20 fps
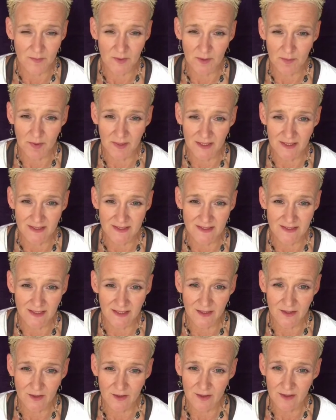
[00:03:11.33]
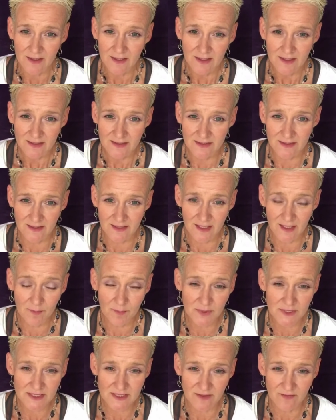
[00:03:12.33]
meal plans later to
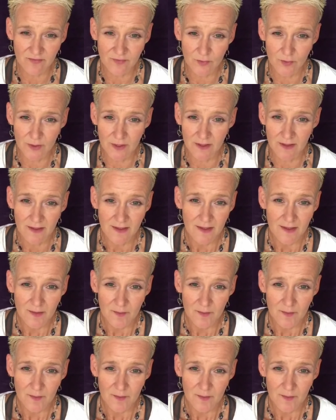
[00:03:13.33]
compensate for it.